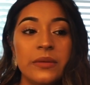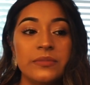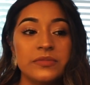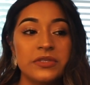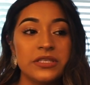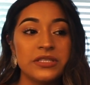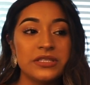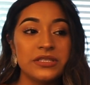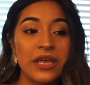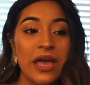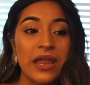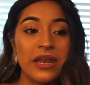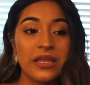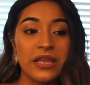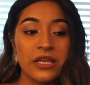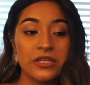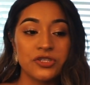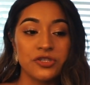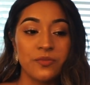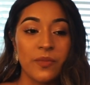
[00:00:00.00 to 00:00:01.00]
just to kind of
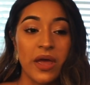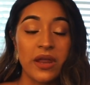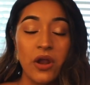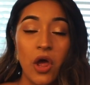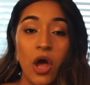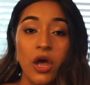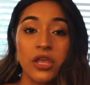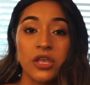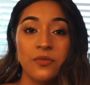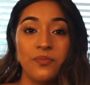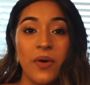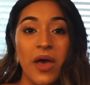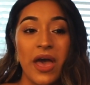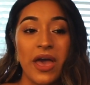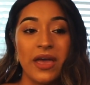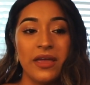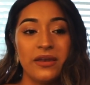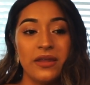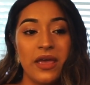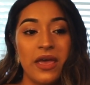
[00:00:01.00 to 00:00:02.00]
get your mind
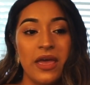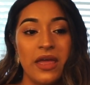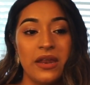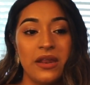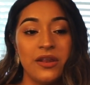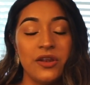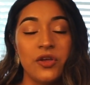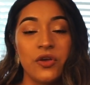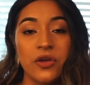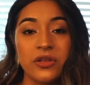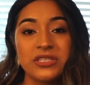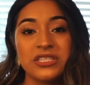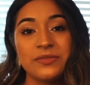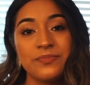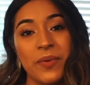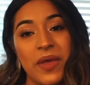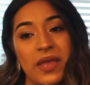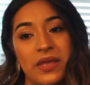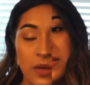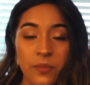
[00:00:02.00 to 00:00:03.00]
occupied and in a good
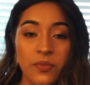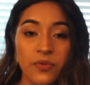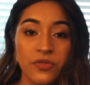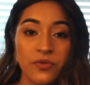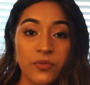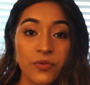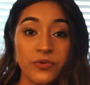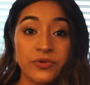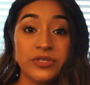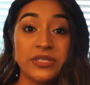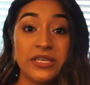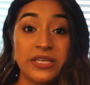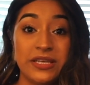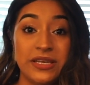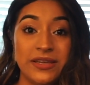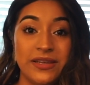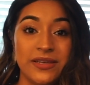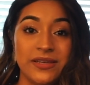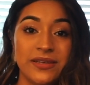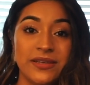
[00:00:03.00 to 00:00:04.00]
space. Get up with a
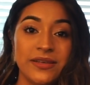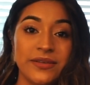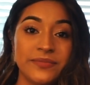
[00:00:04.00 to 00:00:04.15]
routine.